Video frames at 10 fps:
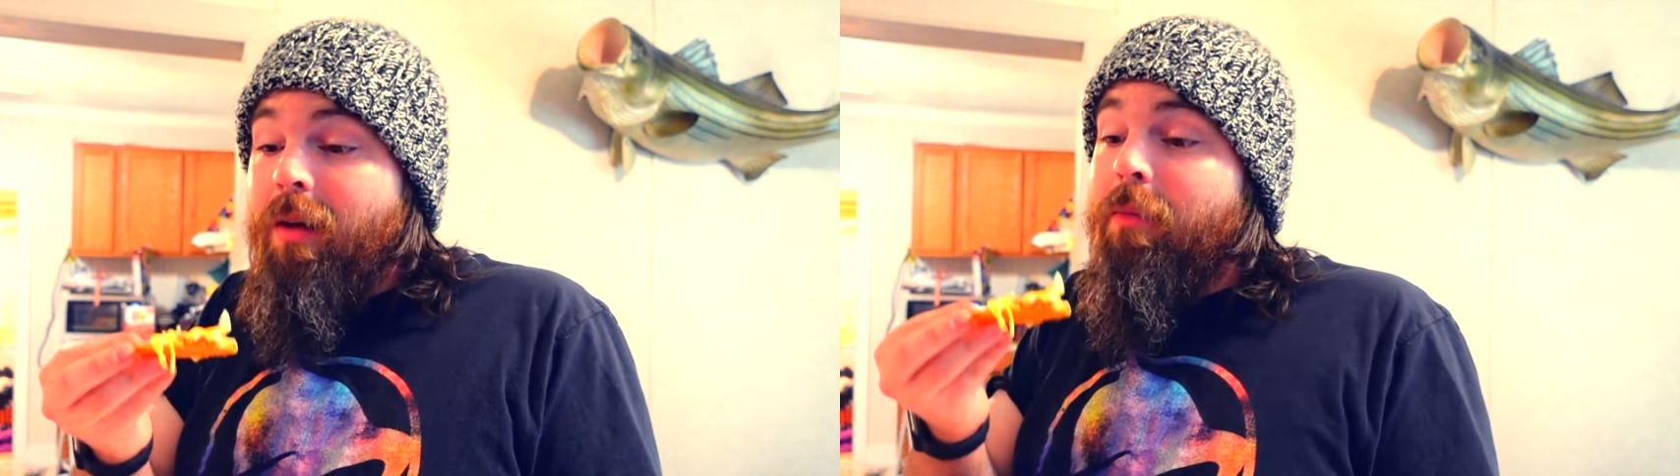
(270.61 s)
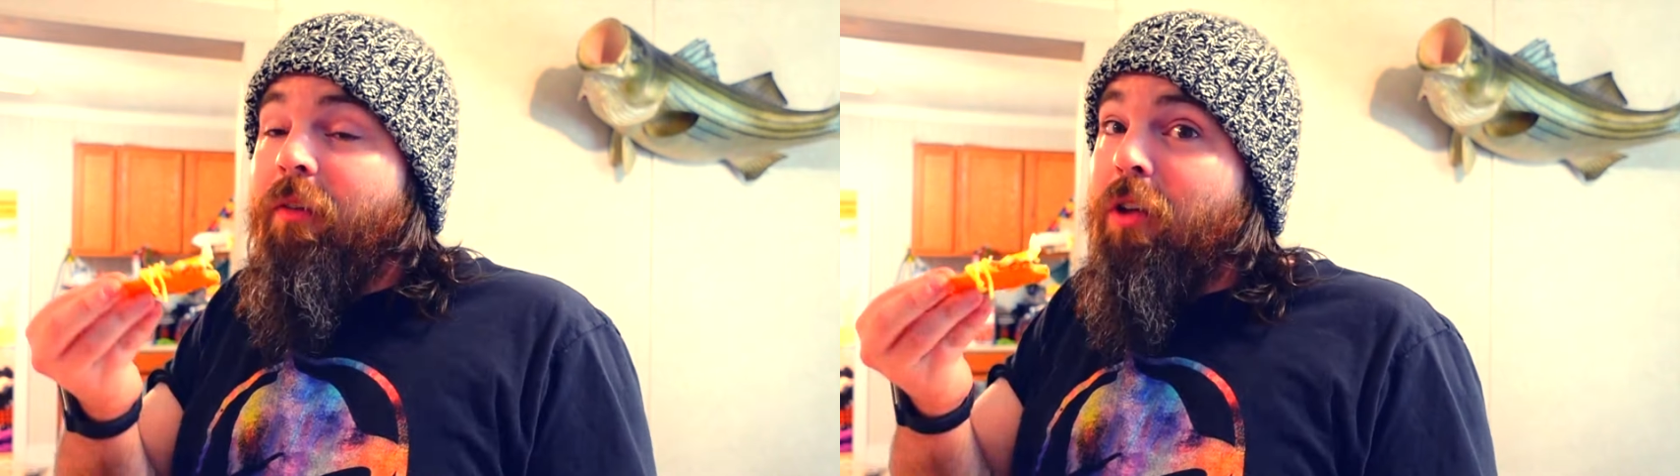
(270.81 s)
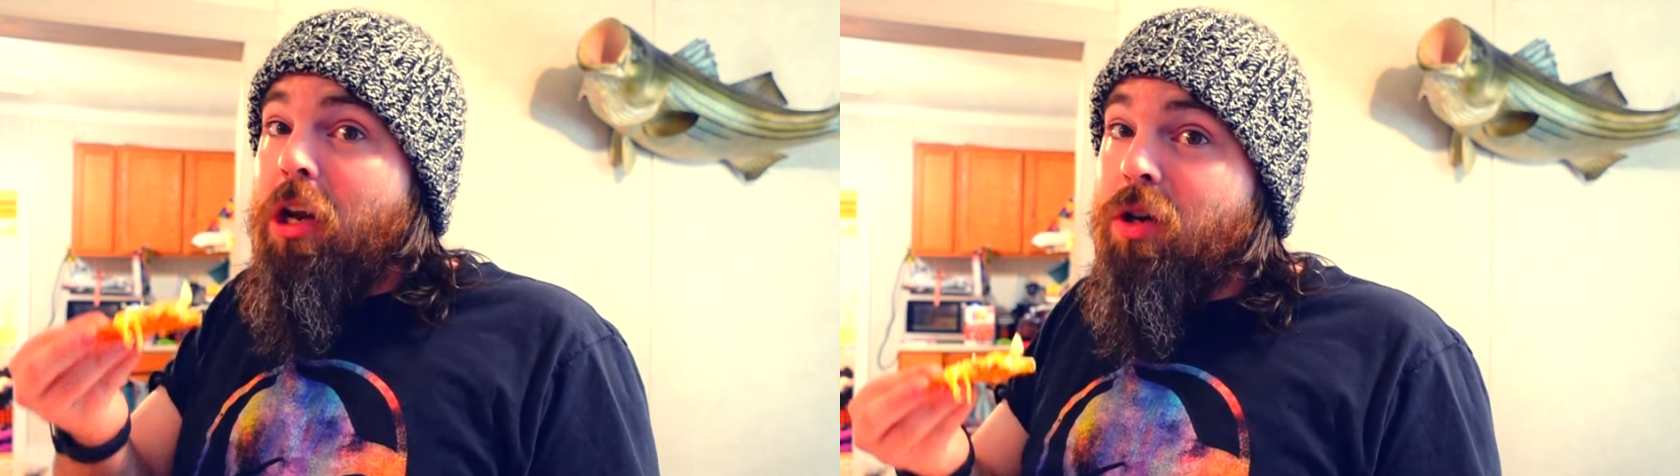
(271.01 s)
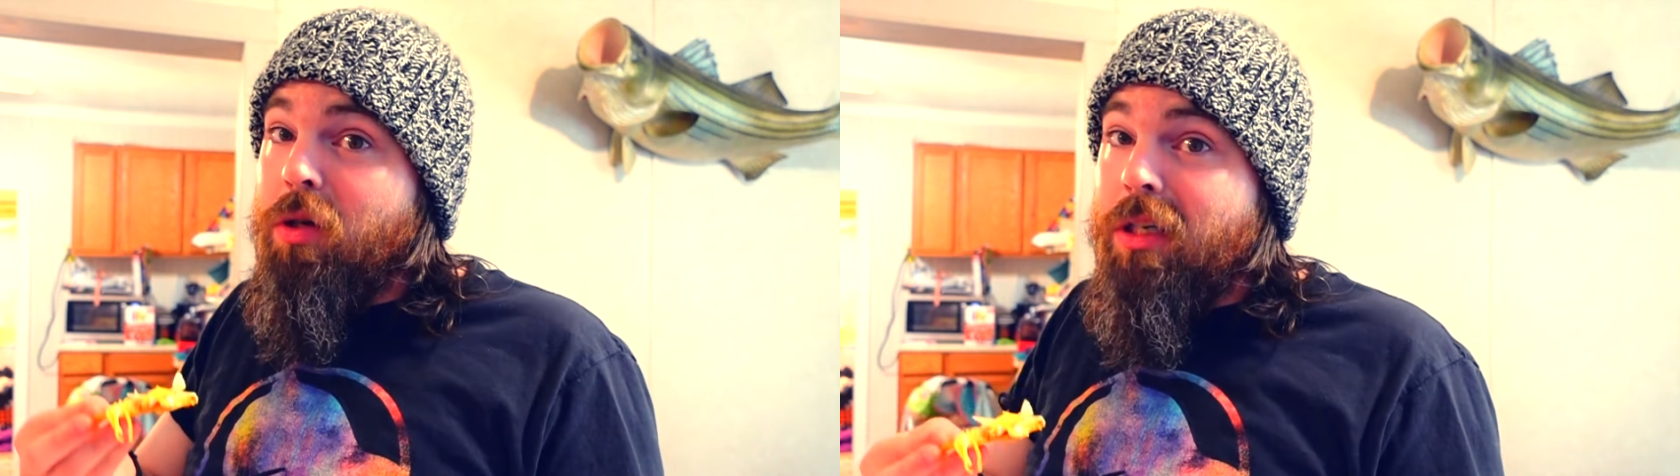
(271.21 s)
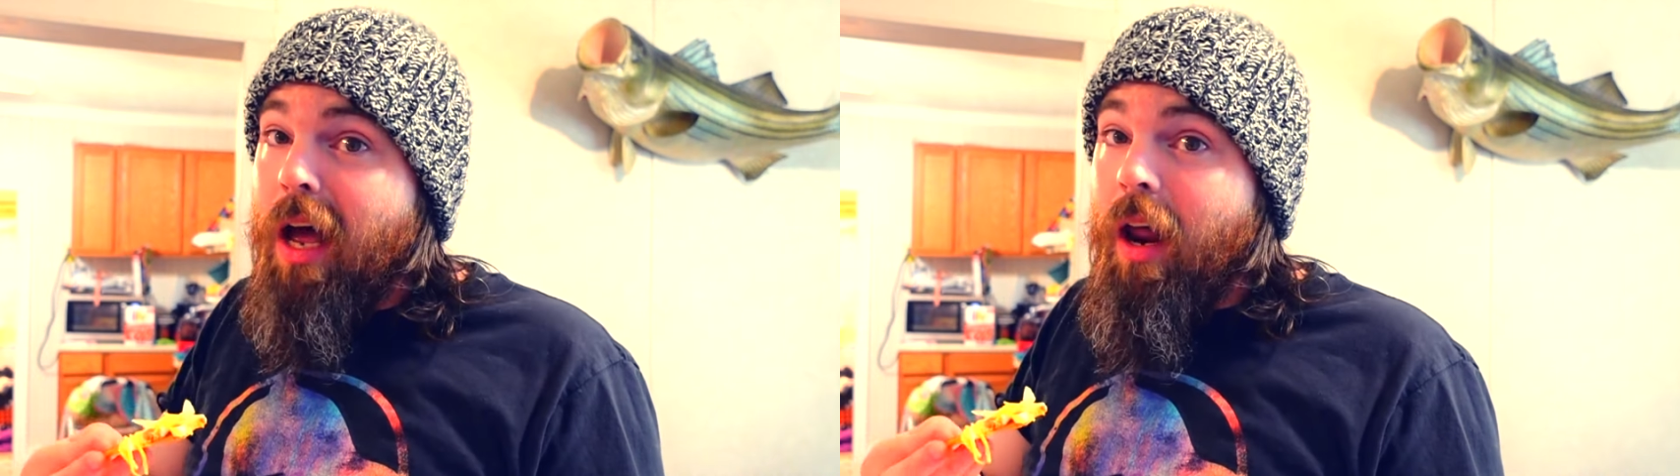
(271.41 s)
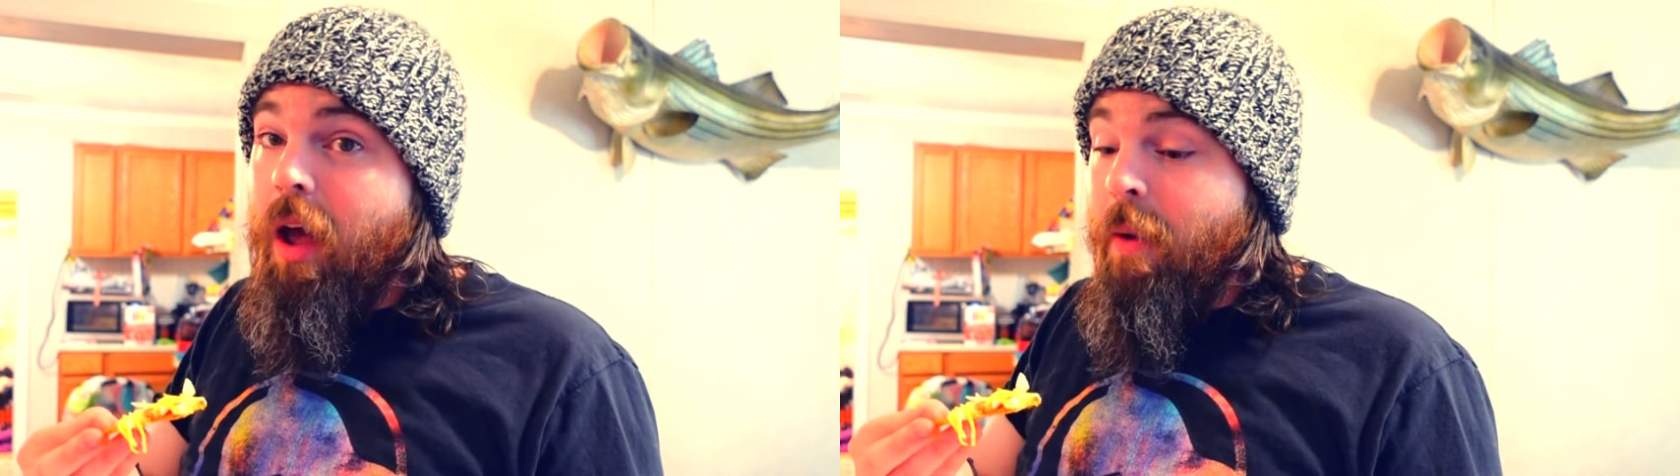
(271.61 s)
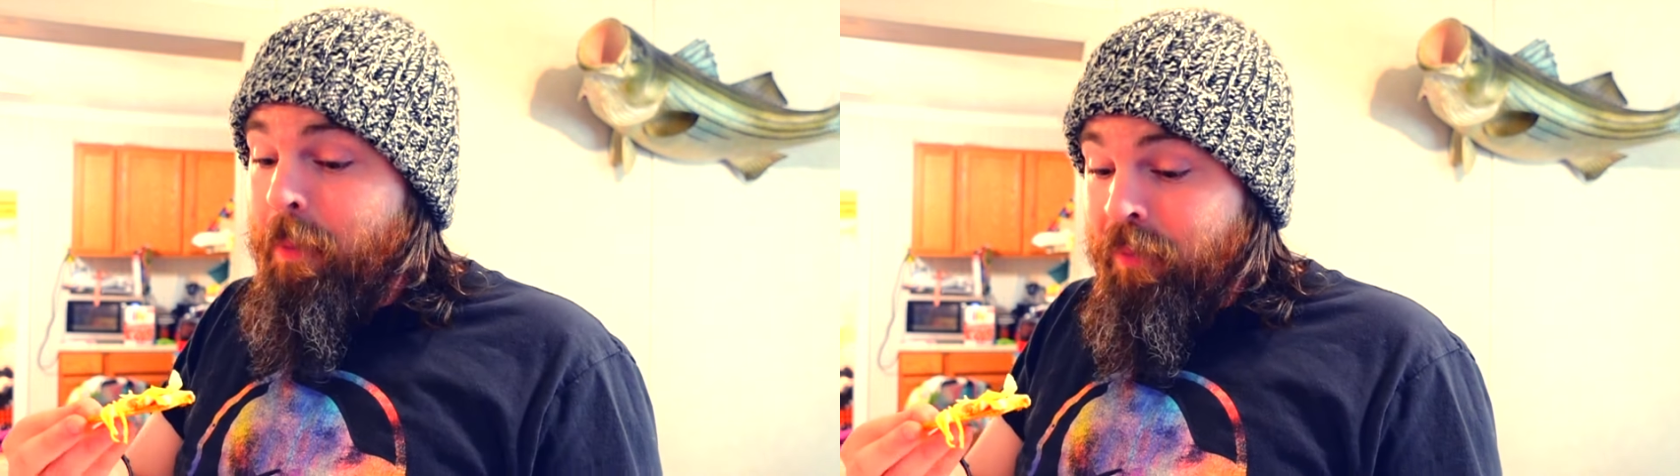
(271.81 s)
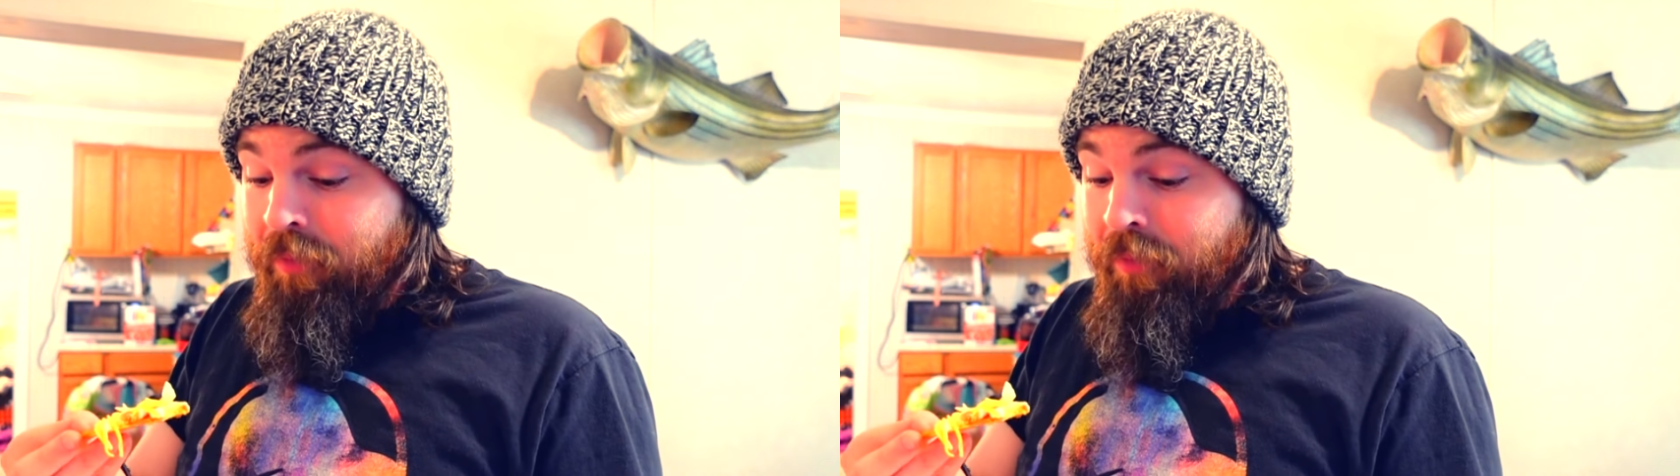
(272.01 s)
but for the tostada